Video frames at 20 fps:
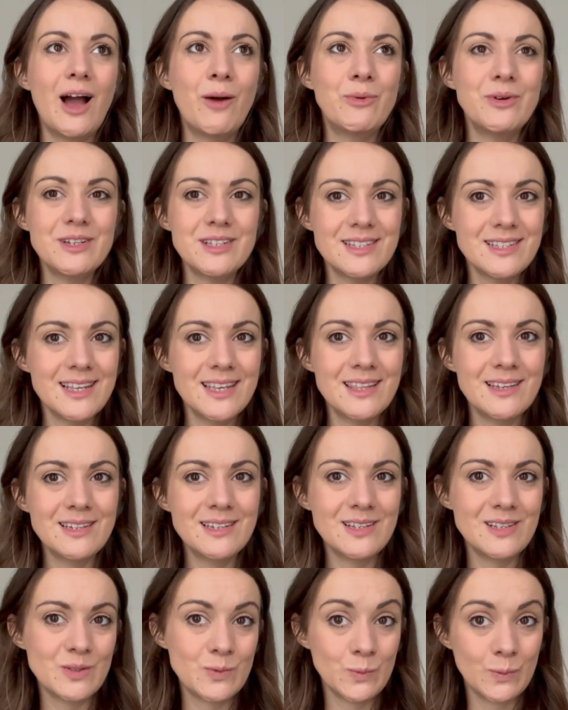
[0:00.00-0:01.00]
I want to say
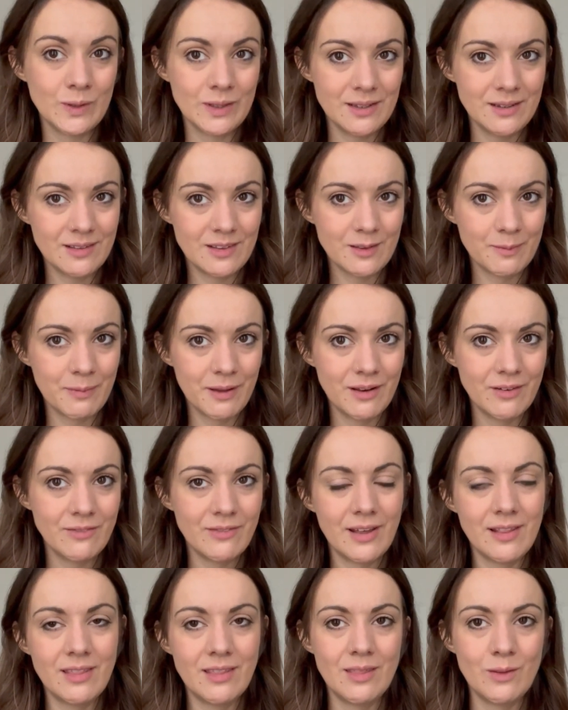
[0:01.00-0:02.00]
that it's woolen spun
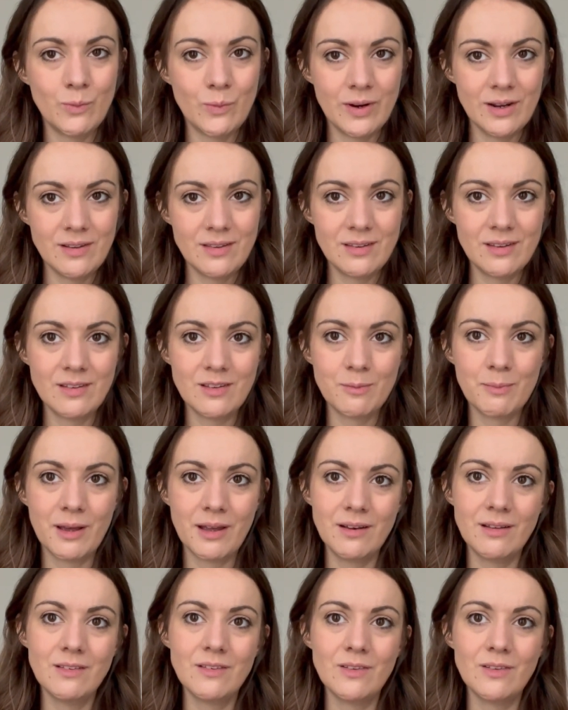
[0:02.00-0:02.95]
rather than worsted spun,